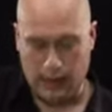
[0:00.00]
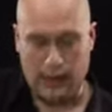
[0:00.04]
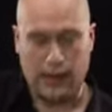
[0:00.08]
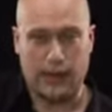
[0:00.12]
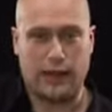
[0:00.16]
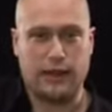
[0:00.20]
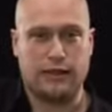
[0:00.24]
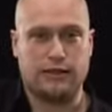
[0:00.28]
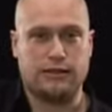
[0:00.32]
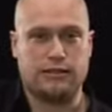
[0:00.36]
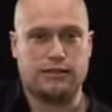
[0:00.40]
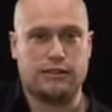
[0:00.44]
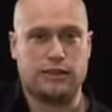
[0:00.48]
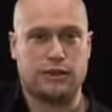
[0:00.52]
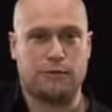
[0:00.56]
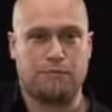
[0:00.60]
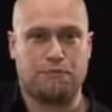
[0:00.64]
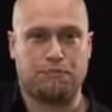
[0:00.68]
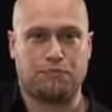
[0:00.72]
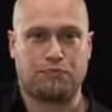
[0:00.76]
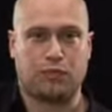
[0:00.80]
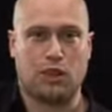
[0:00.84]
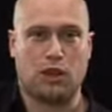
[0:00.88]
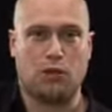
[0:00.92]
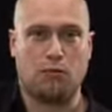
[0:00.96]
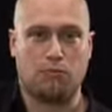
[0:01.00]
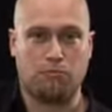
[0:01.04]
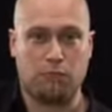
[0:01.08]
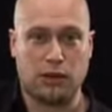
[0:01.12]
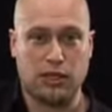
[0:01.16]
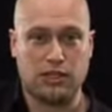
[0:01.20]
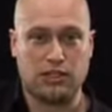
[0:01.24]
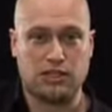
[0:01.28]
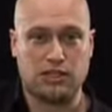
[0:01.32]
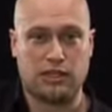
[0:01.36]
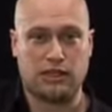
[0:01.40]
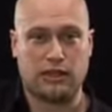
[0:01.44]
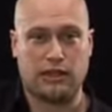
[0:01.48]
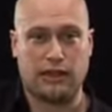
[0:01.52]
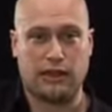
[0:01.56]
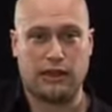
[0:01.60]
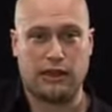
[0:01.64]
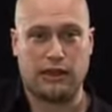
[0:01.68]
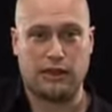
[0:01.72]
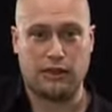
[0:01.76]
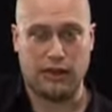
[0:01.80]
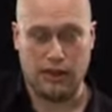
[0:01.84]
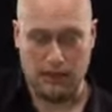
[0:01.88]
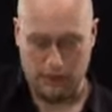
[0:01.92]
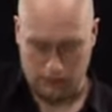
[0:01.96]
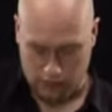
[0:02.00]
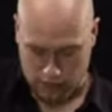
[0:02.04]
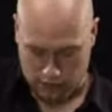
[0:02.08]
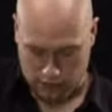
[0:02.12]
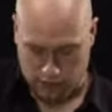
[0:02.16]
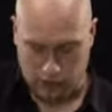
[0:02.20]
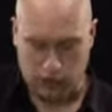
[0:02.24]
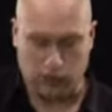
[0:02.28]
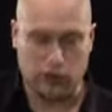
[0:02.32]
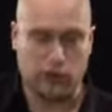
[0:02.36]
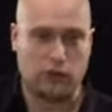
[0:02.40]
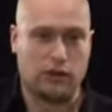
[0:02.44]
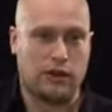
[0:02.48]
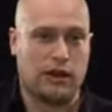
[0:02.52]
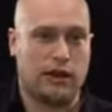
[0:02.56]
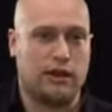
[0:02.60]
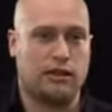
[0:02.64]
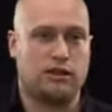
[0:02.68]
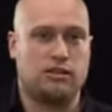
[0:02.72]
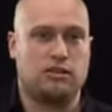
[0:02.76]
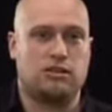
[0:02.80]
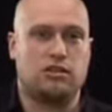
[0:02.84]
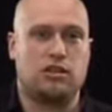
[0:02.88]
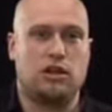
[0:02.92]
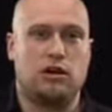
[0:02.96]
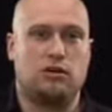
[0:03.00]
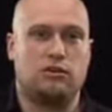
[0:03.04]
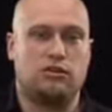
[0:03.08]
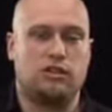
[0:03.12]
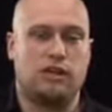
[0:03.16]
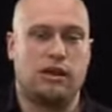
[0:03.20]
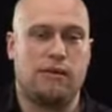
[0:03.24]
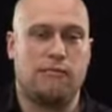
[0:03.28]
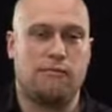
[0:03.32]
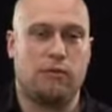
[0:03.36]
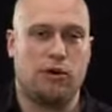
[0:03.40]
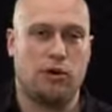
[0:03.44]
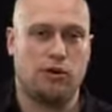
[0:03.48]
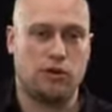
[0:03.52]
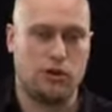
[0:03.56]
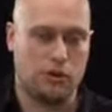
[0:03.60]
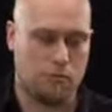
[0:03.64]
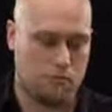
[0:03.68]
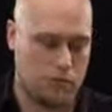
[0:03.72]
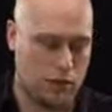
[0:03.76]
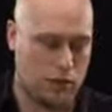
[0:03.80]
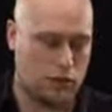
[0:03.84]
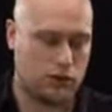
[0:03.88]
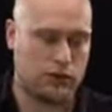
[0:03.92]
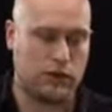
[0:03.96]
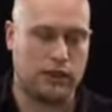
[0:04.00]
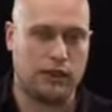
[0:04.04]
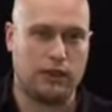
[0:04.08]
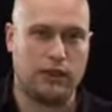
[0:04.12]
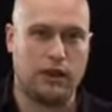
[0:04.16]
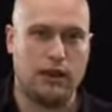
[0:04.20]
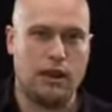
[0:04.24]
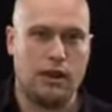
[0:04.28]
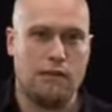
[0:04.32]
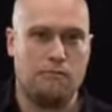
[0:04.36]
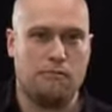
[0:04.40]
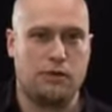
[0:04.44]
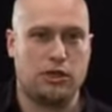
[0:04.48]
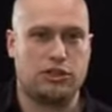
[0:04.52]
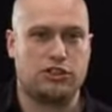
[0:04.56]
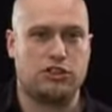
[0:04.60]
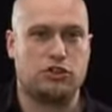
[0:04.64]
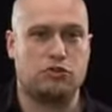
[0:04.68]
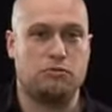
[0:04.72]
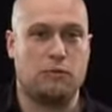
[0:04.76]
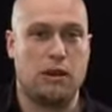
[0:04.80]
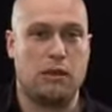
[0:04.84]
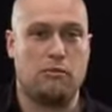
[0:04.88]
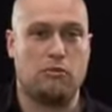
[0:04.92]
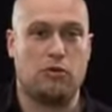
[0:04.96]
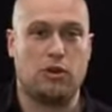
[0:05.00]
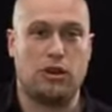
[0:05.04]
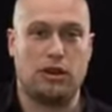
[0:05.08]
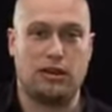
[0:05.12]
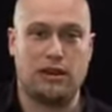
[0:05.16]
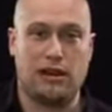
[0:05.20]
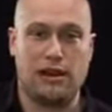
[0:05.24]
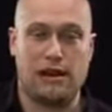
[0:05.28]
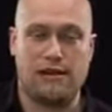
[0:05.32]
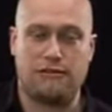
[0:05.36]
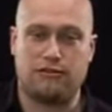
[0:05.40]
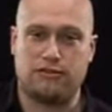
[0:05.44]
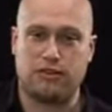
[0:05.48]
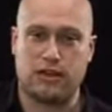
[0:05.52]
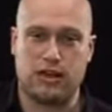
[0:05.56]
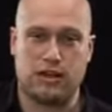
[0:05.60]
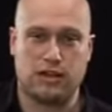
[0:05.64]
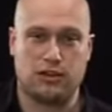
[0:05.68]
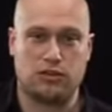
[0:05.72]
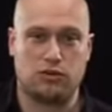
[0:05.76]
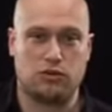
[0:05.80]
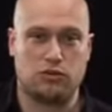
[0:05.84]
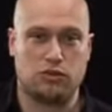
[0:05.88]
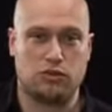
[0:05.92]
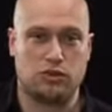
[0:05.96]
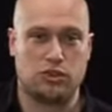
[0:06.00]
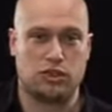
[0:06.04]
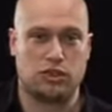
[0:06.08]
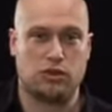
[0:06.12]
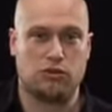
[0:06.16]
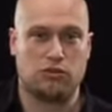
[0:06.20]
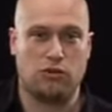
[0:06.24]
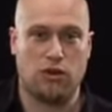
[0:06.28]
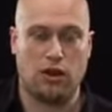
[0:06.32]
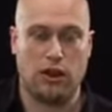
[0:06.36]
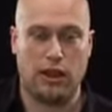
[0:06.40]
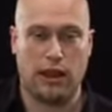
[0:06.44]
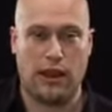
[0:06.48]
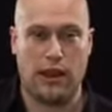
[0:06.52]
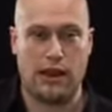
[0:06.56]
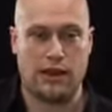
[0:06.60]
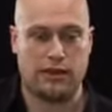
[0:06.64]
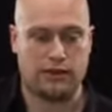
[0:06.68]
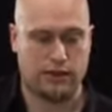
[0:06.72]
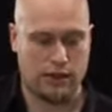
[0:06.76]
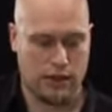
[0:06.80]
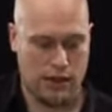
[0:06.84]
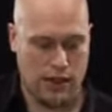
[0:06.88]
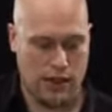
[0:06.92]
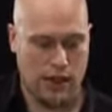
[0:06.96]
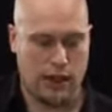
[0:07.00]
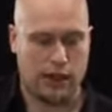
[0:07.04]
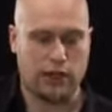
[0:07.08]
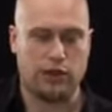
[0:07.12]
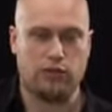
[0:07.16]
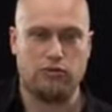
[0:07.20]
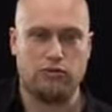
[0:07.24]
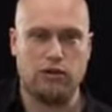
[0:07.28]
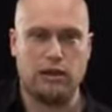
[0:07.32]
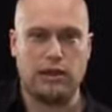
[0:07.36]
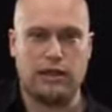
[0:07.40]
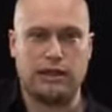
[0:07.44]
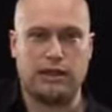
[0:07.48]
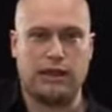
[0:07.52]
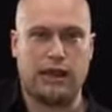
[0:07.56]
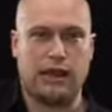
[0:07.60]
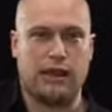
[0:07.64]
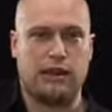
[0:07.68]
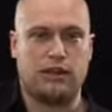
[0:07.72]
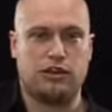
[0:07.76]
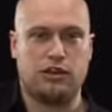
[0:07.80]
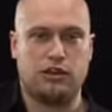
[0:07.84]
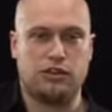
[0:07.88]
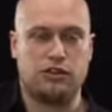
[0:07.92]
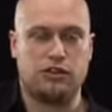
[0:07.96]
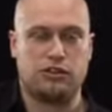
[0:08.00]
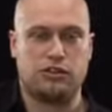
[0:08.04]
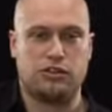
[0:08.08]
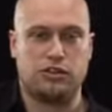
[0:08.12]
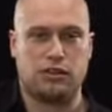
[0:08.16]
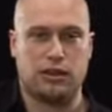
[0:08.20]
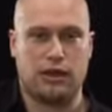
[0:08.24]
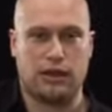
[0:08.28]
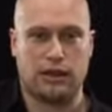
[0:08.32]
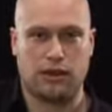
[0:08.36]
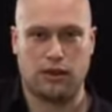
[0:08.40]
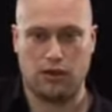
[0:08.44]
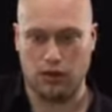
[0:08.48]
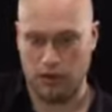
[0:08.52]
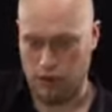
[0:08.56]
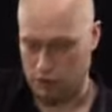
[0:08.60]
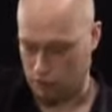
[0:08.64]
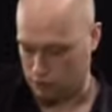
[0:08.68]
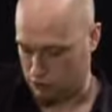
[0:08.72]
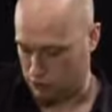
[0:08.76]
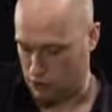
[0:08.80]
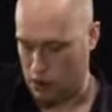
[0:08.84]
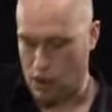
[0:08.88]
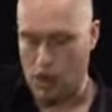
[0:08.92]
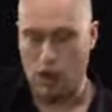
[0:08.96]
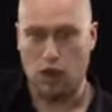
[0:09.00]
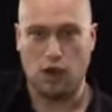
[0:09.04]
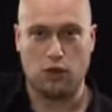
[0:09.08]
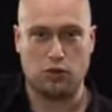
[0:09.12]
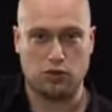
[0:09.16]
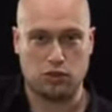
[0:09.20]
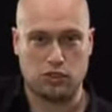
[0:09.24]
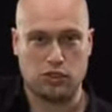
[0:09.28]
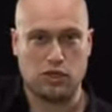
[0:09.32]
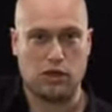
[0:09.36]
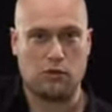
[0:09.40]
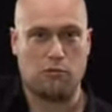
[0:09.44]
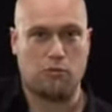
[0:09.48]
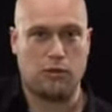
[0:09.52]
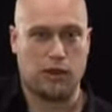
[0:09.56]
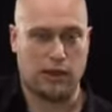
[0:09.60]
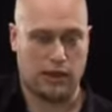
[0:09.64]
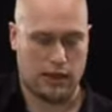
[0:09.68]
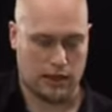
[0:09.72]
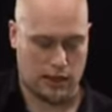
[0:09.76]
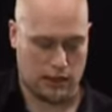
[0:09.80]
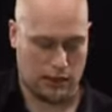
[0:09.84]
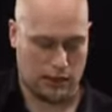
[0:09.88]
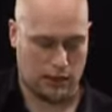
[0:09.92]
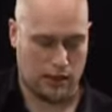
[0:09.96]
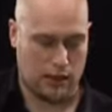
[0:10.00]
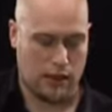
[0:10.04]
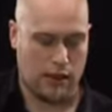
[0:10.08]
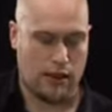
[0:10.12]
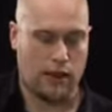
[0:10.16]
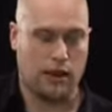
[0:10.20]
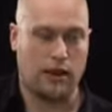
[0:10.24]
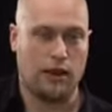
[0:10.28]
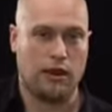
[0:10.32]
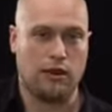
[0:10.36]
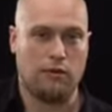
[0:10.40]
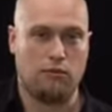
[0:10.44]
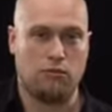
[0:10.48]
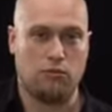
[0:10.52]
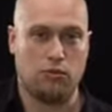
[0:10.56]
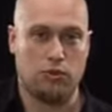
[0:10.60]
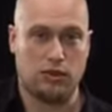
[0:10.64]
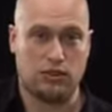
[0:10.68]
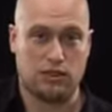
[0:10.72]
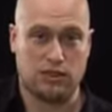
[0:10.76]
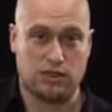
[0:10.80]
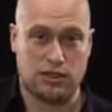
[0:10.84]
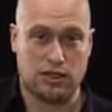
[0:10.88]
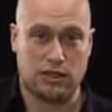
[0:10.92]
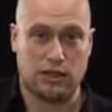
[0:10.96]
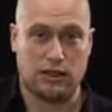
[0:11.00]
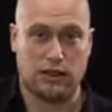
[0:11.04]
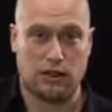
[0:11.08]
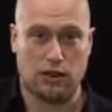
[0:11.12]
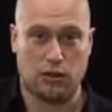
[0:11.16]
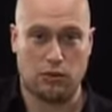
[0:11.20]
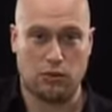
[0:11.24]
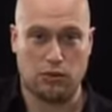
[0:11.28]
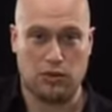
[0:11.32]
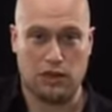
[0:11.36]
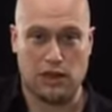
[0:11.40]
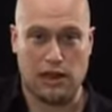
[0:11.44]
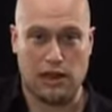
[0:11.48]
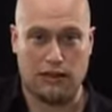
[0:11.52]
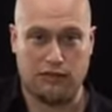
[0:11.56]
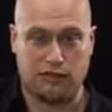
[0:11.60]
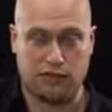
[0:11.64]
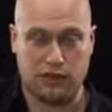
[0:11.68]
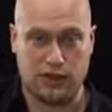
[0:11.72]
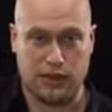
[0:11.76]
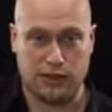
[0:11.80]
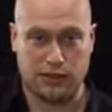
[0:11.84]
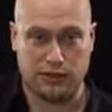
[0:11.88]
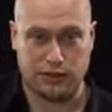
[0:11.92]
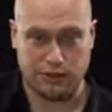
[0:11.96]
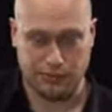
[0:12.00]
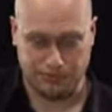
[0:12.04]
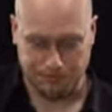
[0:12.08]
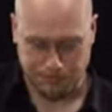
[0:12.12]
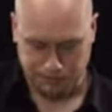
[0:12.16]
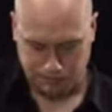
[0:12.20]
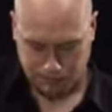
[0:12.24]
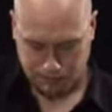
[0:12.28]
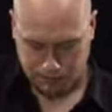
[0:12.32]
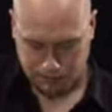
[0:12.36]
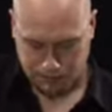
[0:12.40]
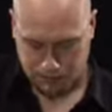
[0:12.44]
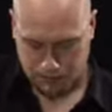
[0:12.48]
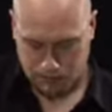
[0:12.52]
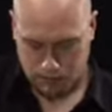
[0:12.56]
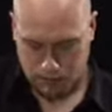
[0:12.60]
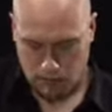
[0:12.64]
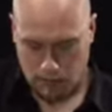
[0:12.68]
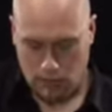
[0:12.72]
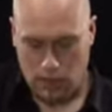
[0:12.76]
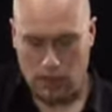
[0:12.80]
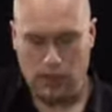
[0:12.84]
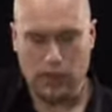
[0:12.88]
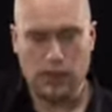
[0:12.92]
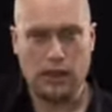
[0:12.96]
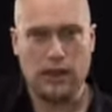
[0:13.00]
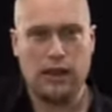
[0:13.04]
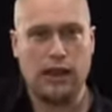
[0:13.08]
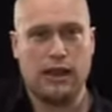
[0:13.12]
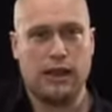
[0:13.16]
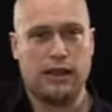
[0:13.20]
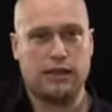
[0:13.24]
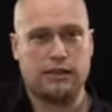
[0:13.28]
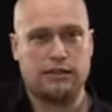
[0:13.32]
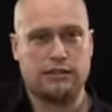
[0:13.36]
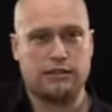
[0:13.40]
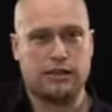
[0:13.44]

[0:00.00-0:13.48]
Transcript: And basically, even if you do that at a slow tempo, you're building muscle memory in your left hand and also your right hand, and you're really getting used to that kind of alternate picking with syncing up with your left hand. And